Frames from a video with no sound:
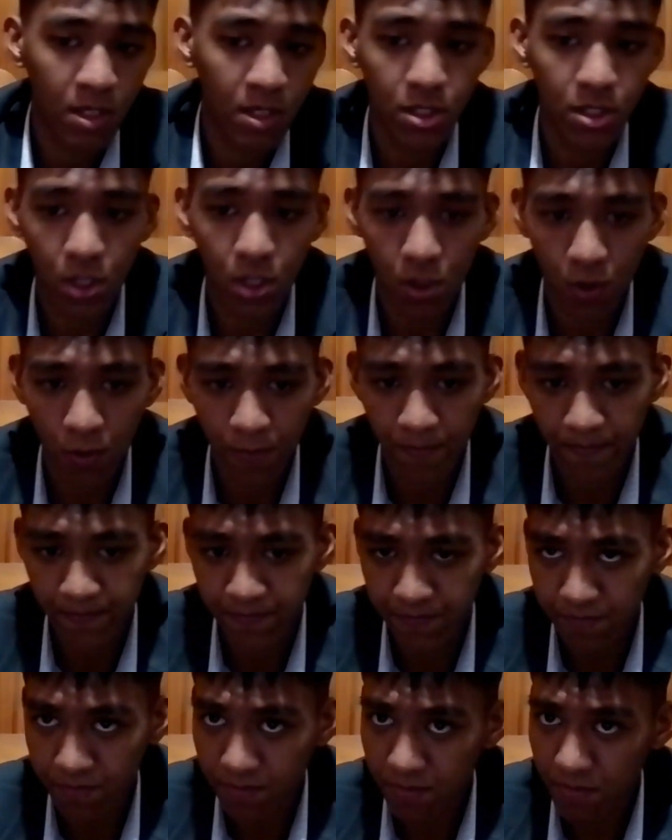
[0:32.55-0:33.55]
So,
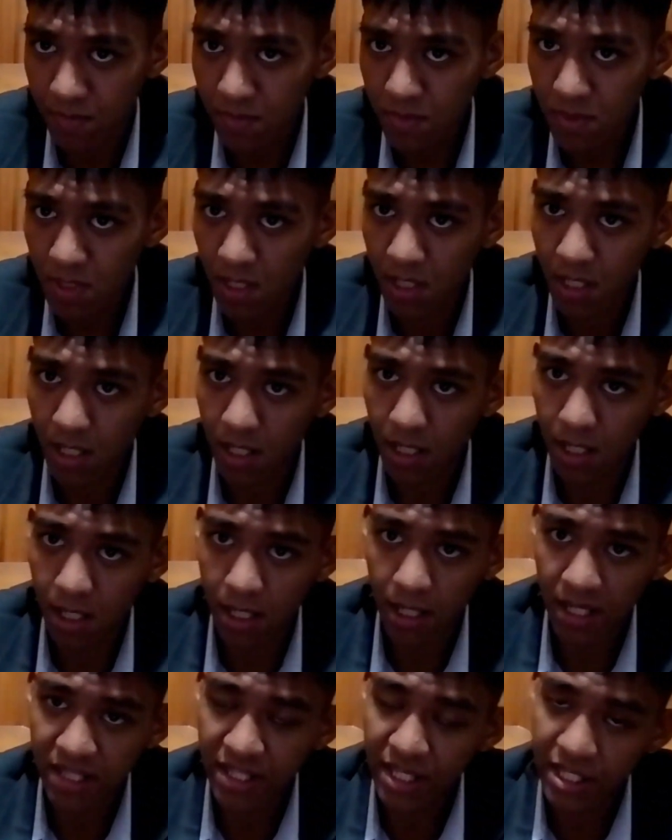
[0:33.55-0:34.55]

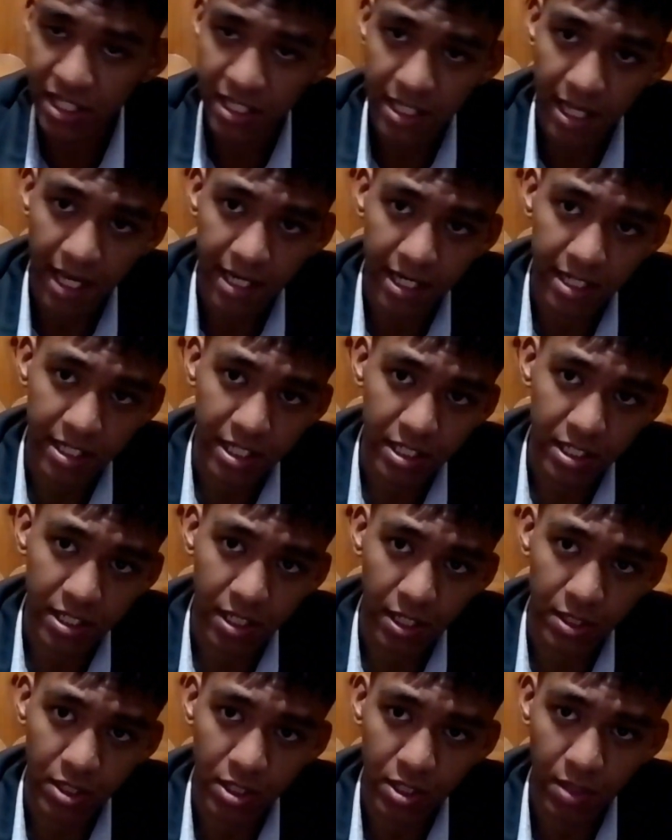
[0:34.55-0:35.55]
in this slide, it
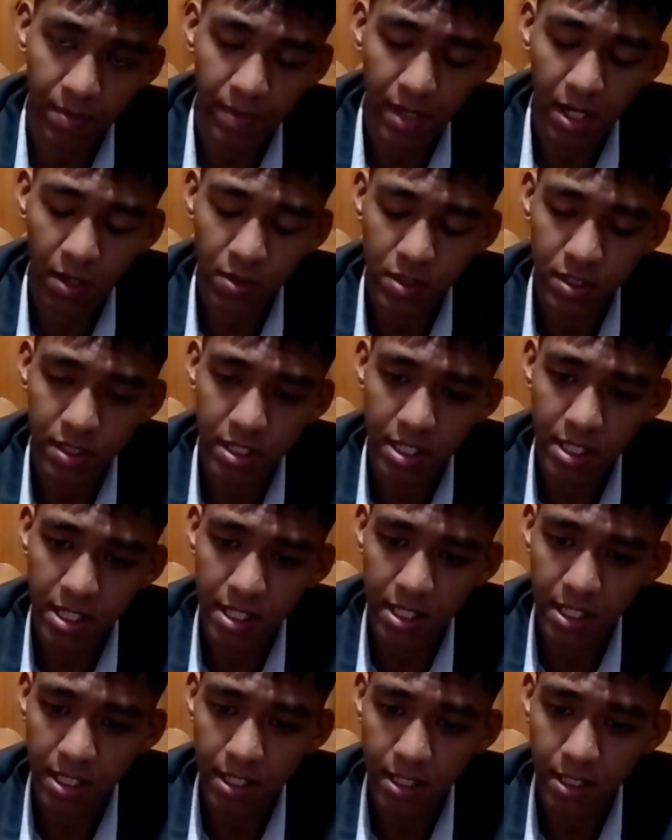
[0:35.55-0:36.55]
discusses about
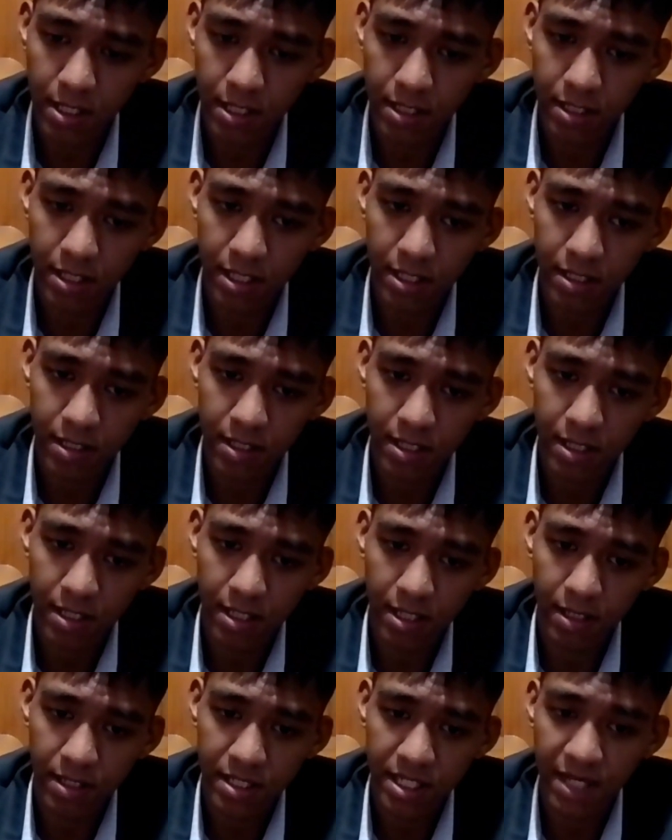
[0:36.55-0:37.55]
the
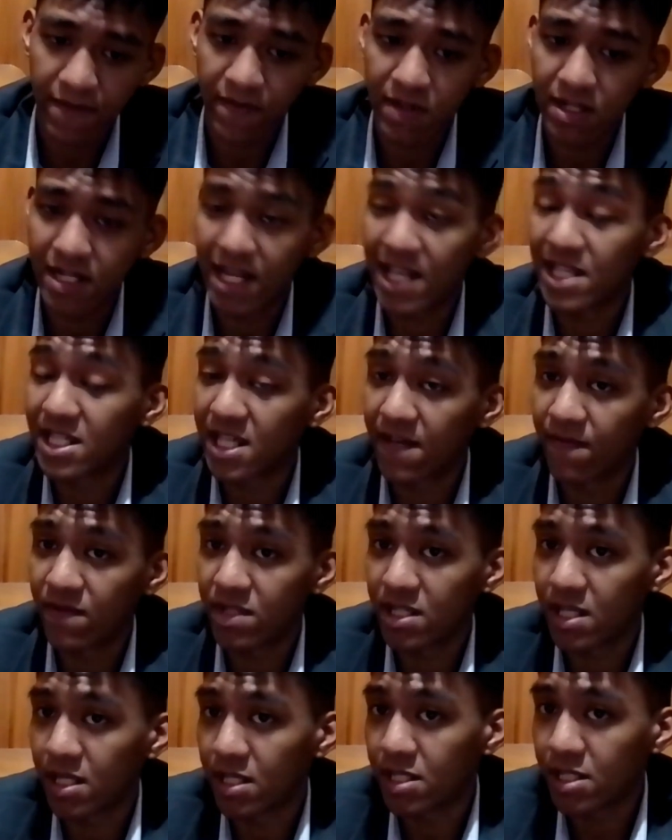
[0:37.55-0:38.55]
late
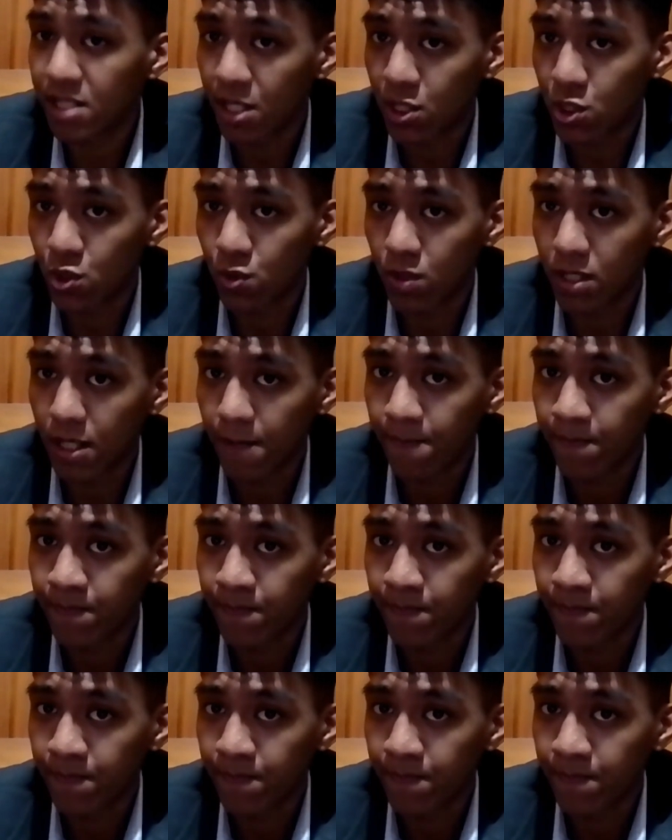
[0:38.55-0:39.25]
17th century.